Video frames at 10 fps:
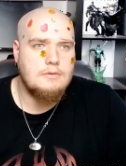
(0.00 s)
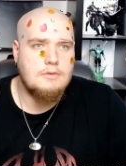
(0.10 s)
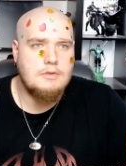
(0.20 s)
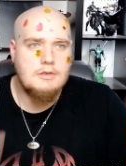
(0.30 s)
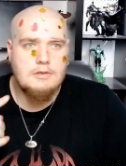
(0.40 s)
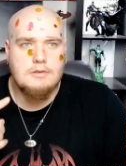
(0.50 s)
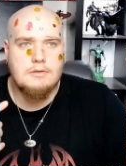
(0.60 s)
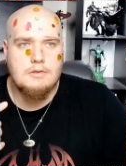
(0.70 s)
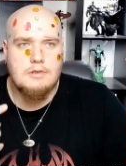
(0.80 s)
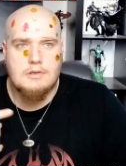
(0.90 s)
Is
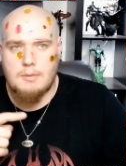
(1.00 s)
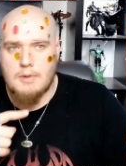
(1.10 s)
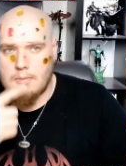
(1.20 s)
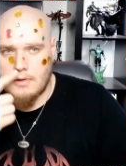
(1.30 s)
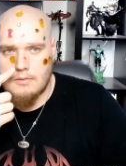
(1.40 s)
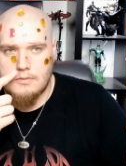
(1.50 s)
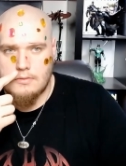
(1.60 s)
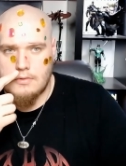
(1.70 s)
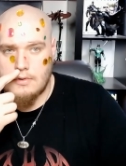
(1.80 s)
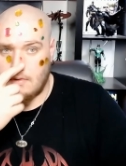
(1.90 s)
there something in my
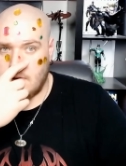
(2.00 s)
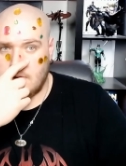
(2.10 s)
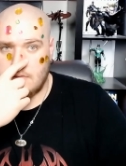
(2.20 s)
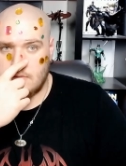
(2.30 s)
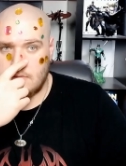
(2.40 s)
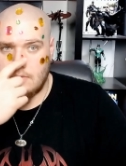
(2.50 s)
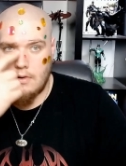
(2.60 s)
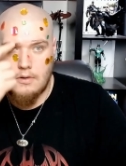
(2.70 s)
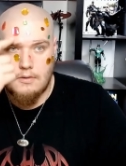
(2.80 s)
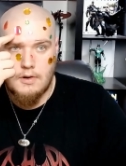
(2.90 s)
over here?
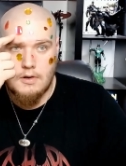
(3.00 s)
here?